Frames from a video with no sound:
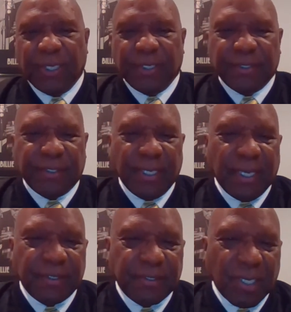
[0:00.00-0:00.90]
at
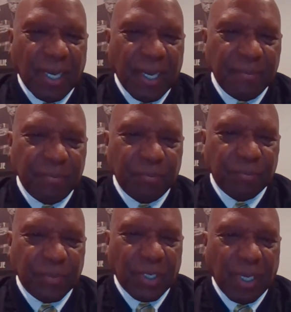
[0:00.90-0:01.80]
that time
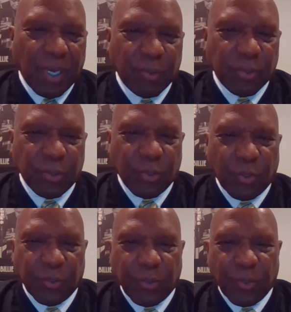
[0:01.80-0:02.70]
that I was a door
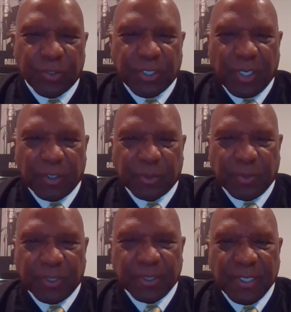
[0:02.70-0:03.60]
to door
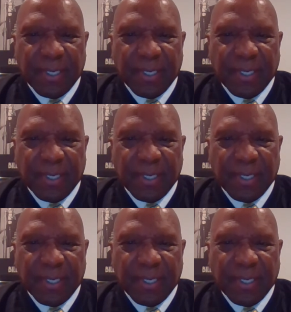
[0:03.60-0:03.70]
salesman,